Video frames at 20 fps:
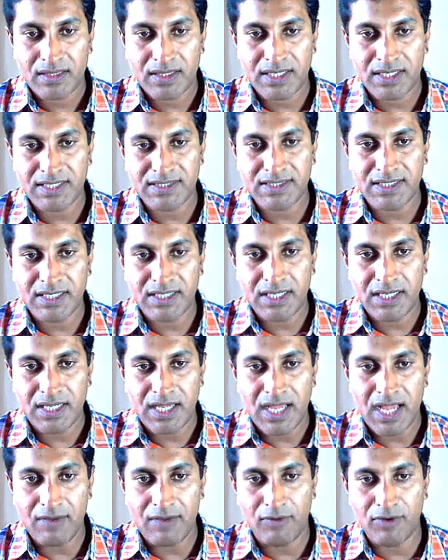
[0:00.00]
That is,
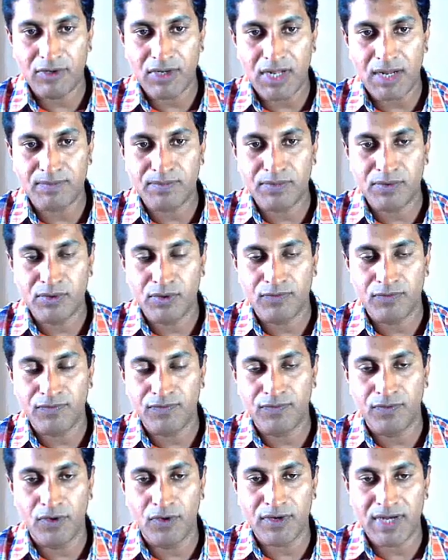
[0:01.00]
I want up to
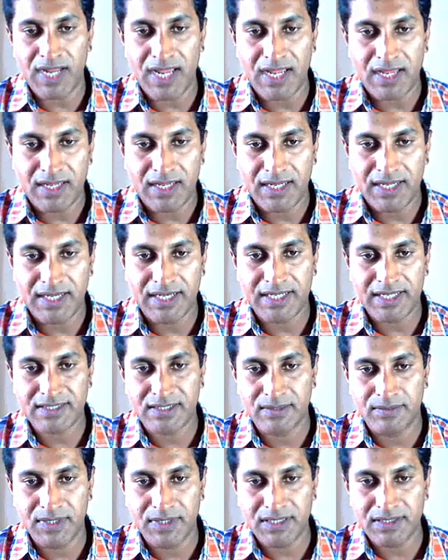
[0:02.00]
4
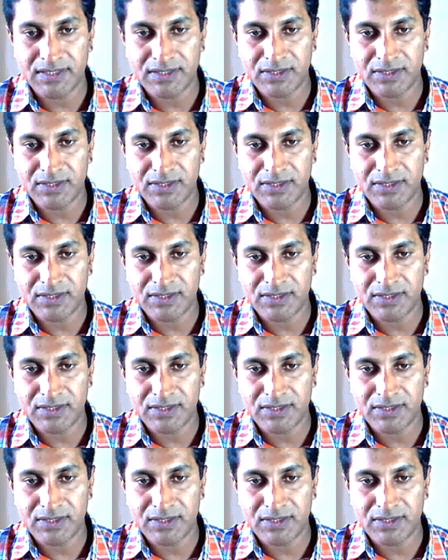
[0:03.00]
index number.